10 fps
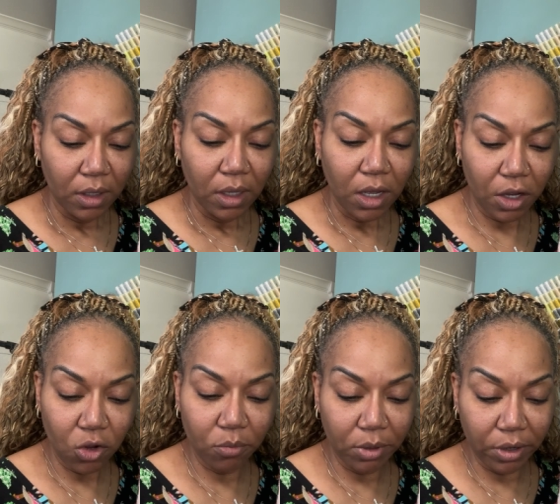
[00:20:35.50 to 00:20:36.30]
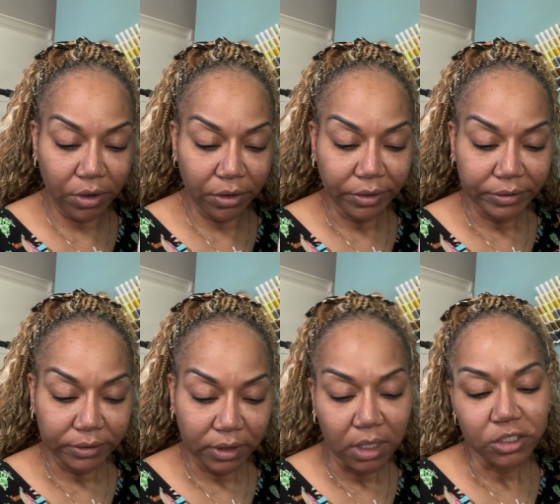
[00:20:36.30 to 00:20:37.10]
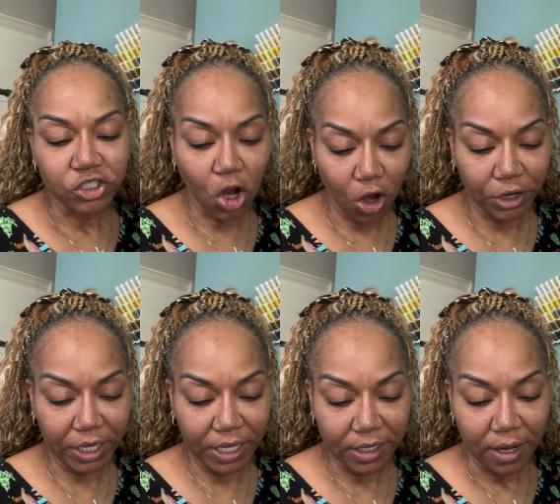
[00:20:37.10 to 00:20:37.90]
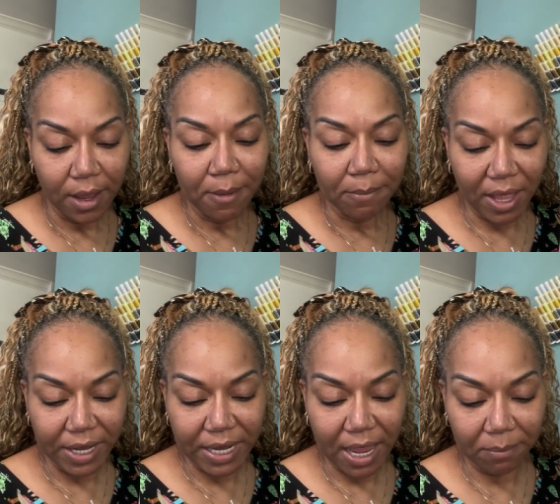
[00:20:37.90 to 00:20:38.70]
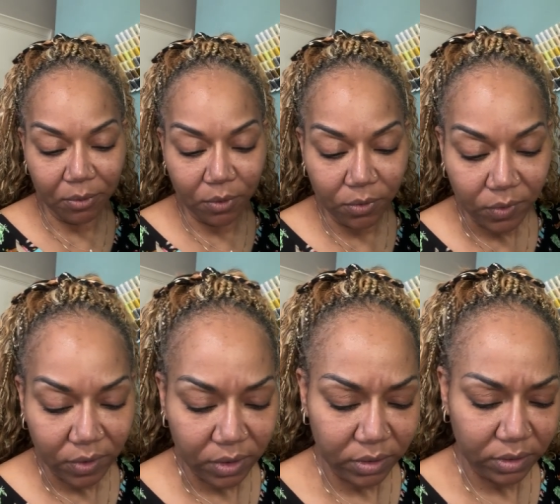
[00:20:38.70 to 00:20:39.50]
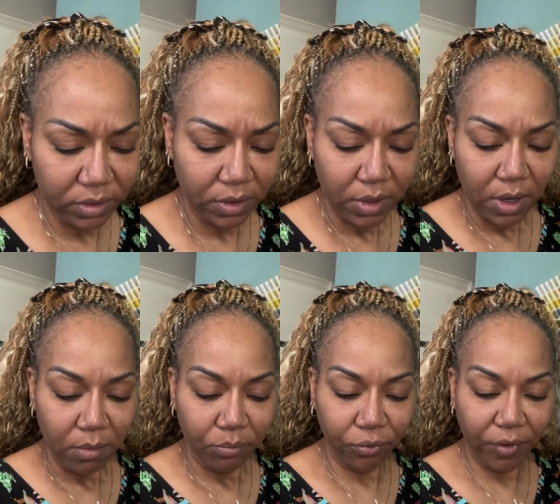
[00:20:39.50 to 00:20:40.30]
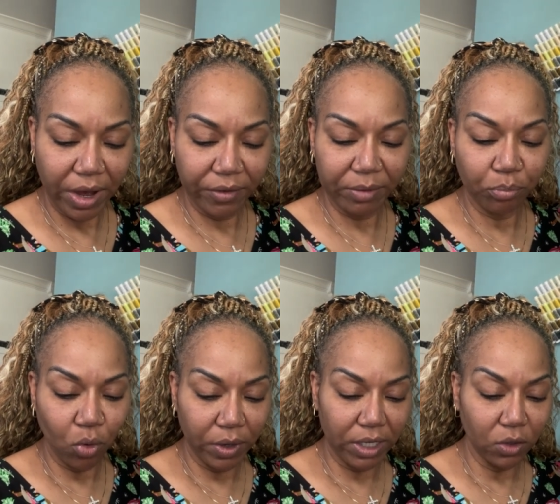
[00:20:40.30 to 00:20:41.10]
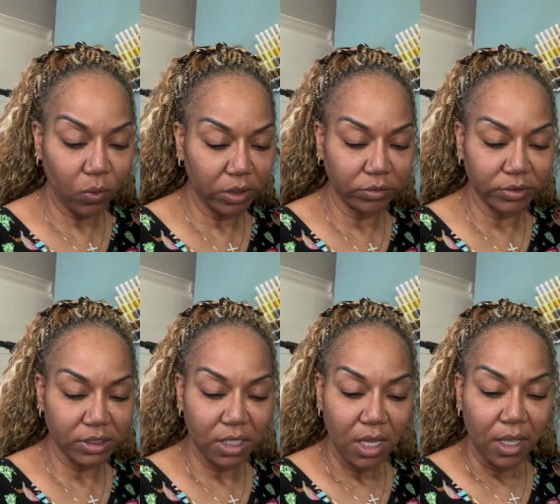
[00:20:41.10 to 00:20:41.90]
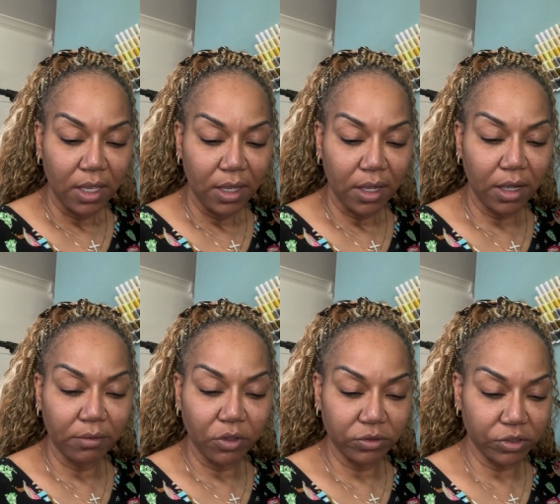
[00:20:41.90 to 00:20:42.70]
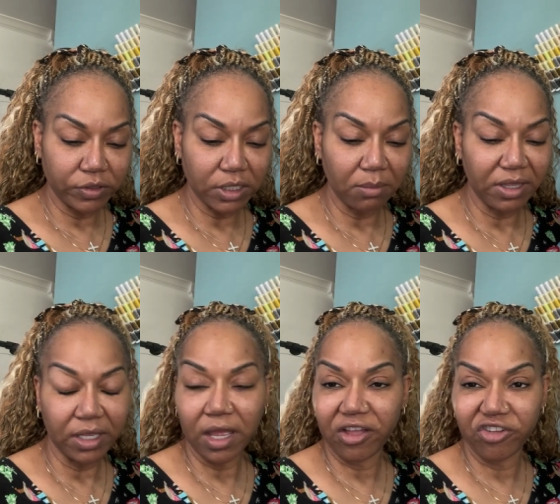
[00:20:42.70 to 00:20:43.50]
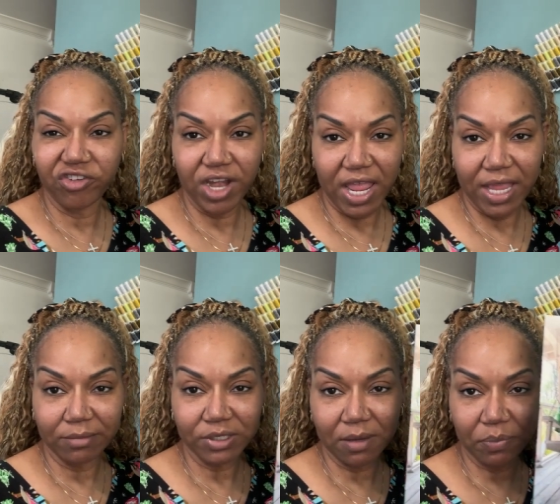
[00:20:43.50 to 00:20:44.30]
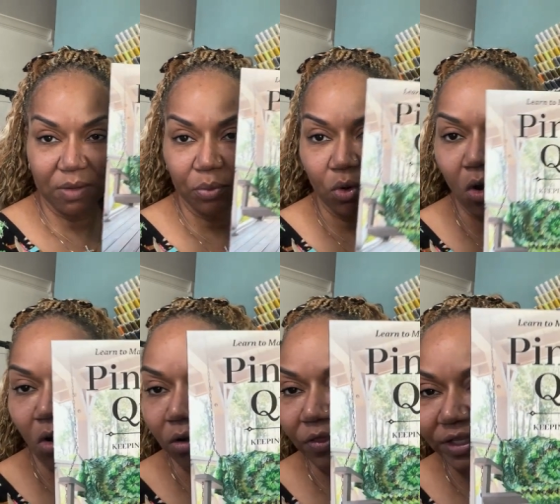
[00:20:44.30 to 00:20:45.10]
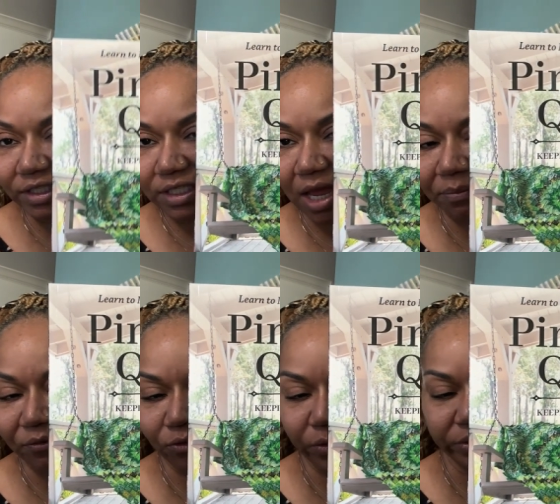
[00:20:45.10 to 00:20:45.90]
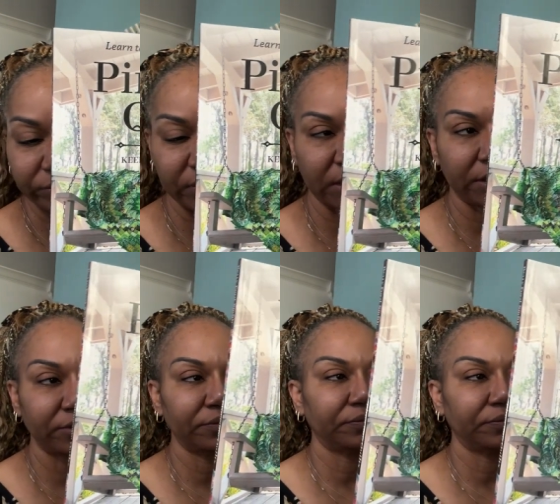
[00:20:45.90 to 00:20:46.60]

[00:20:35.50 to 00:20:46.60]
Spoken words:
Huckleburr, Target, Pineapple, Prairie Point Quilts. Those are some of the other names that people call this type of quilting.